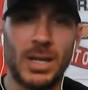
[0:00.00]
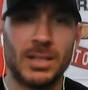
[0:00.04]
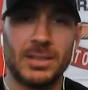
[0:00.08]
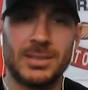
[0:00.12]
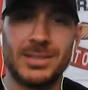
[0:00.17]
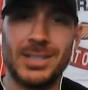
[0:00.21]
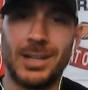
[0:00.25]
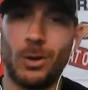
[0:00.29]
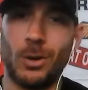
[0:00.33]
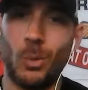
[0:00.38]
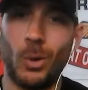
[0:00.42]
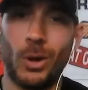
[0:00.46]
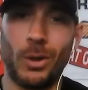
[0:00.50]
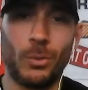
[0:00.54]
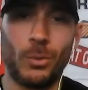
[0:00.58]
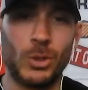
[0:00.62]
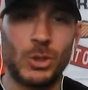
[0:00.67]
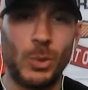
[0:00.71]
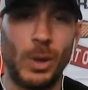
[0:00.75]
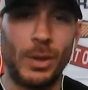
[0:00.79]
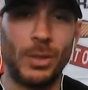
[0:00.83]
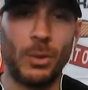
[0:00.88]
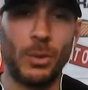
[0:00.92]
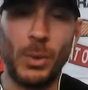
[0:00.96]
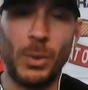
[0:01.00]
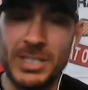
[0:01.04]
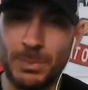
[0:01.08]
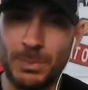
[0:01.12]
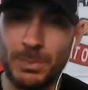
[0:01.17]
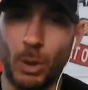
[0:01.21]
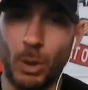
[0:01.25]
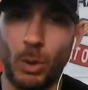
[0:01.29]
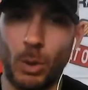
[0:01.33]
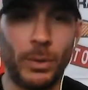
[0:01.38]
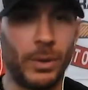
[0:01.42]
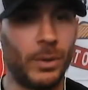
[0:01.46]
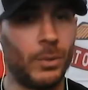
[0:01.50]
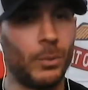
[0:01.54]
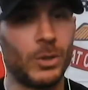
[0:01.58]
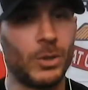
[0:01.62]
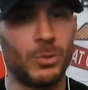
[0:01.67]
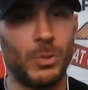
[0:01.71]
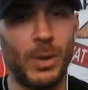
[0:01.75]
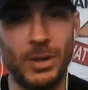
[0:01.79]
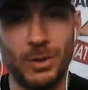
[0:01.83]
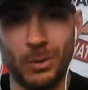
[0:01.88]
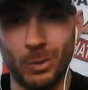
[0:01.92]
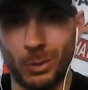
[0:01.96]
how to tell which way the wind's blowing,
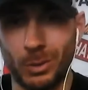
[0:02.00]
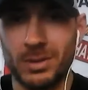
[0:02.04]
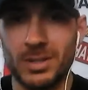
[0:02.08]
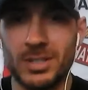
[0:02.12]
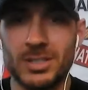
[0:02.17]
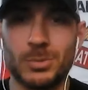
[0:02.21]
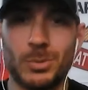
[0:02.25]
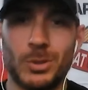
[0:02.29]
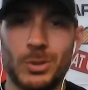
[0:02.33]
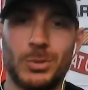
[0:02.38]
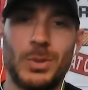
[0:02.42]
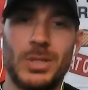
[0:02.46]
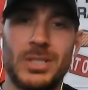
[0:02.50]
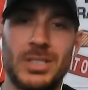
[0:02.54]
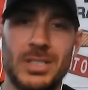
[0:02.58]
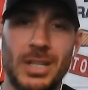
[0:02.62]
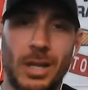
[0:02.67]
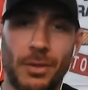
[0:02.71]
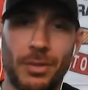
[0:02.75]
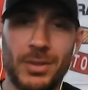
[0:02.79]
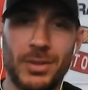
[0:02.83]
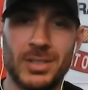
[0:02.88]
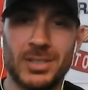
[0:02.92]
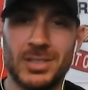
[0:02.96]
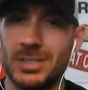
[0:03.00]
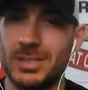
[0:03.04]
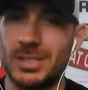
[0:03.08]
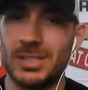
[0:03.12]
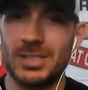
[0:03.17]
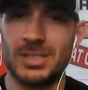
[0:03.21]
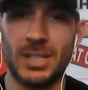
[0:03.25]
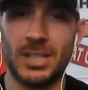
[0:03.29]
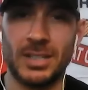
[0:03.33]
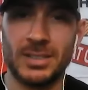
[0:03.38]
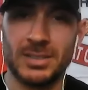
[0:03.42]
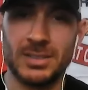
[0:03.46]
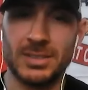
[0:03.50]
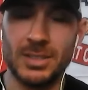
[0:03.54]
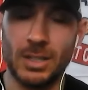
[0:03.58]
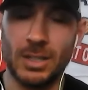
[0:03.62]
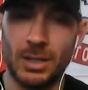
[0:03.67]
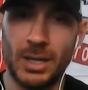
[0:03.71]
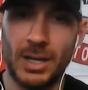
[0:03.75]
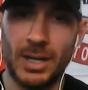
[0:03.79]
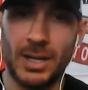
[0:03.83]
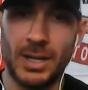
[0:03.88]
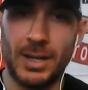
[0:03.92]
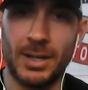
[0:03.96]
which way north is, which way south is, because the sun's
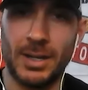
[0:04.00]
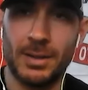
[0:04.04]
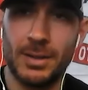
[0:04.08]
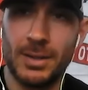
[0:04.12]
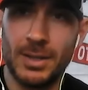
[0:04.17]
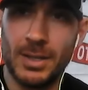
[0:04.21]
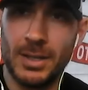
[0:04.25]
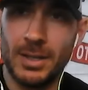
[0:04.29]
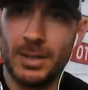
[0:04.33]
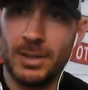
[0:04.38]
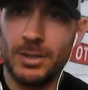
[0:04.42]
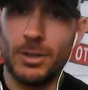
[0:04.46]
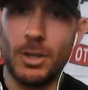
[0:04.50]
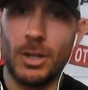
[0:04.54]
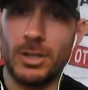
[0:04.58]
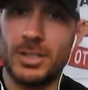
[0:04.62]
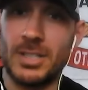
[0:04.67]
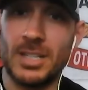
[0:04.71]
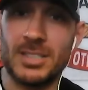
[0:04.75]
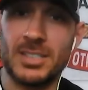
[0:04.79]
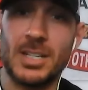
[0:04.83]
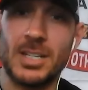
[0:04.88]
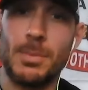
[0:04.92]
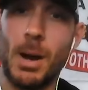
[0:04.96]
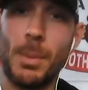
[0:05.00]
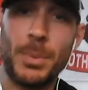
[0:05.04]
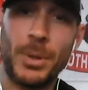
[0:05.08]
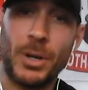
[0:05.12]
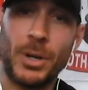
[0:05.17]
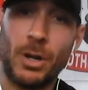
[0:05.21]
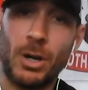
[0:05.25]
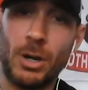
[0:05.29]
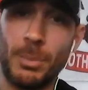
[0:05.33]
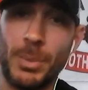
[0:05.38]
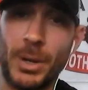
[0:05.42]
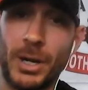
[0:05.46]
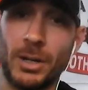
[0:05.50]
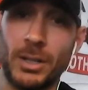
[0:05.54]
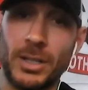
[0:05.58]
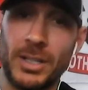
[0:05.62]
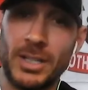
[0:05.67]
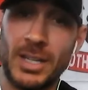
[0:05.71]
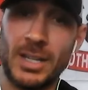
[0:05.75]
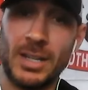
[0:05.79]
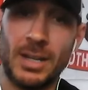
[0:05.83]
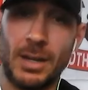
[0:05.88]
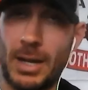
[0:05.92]
it doesn't come up at all, barely.